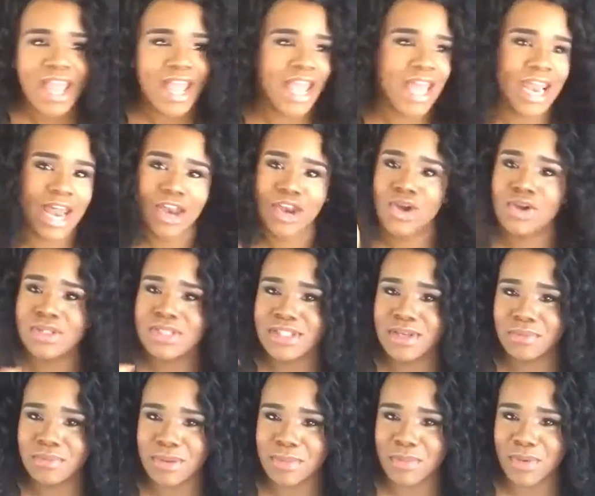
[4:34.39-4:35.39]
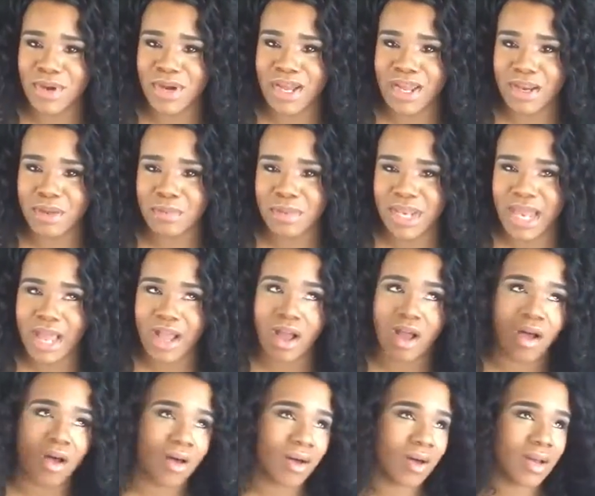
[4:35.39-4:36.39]
And I know some people are going to be like,
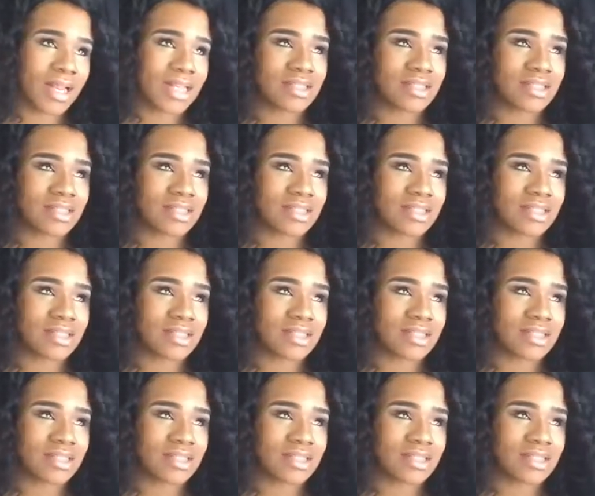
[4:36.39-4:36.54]
oh,